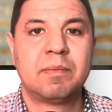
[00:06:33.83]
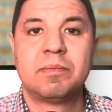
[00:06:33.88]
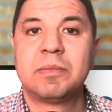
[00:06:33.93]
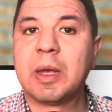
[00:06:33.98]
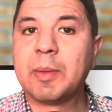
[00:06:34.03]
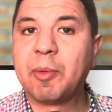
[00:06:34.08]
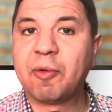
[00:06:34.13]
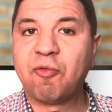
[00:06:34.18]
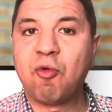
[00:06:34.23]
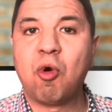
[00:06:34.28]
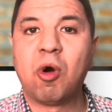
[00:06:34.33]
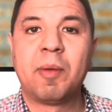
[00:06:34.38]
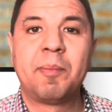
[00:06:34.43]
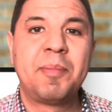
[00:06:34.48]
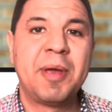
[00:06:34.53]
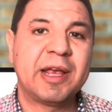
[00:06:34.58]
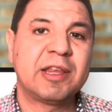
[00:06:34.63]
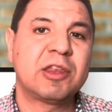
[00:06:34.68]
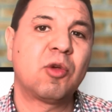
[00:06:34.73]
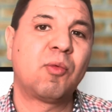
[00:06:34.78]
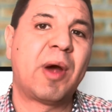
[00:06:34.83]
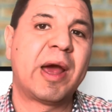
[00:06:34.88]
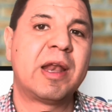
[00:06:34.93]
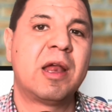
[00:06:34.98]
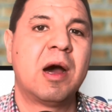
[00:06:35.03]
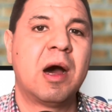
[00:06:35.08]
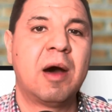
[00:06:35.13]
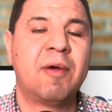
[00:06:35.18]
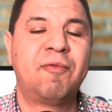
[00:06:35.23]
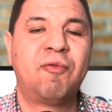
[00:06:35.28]
Number 4, pick the right
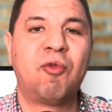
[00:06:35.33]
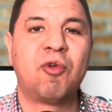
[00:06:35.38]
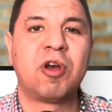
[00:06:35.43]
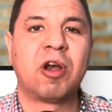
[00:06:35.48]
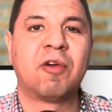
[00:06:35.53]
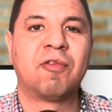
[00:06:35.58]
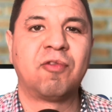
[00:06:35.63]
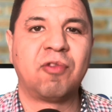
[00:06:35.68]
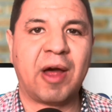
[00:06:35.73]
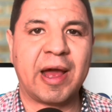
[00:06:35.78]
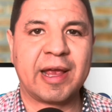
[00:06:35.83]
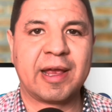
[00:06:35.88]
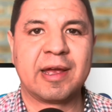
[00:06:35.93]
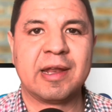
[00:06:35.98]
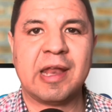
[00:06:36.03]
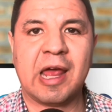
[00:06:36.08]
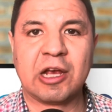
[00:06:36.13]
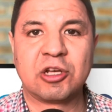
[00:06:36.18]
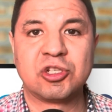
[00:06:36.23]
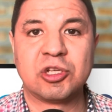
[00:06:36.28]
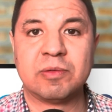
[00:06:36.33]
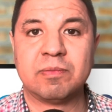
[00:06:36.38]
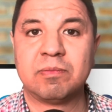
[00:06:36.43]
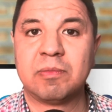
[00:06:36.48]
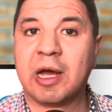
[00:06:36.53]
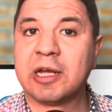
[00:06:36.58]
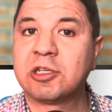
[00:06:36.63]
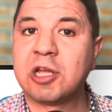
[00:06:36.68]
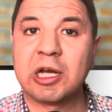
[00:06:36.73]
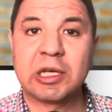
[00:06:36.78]
hub for your flight connection. I
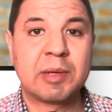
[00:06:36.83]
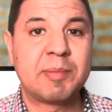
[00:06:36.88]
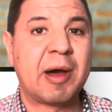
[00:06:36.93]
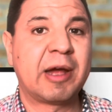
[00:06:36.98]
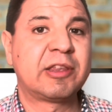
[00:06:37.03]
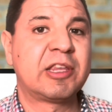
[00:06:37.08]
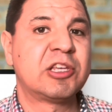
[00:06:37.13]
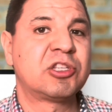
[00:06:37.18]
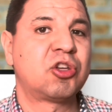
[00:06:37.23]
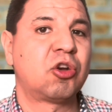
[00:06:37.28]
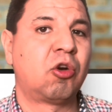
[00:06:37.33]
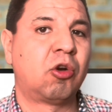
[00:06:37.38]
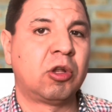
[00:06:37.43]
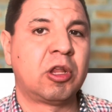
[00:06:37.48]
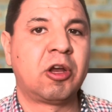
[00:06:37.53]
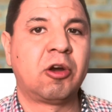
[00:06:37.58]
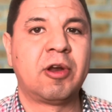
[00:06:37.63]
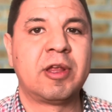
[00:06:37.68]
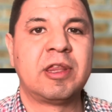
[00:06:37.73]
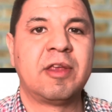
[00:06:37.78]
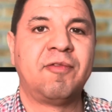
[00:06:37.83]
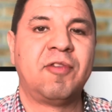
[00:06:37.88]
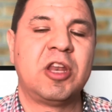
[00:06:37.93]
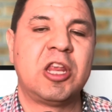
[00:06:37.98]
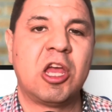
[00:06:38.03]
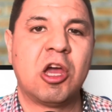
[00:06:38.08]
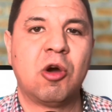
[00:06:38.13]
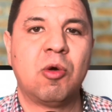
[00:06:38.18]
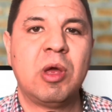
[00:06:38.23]
talked about this earlier in the video,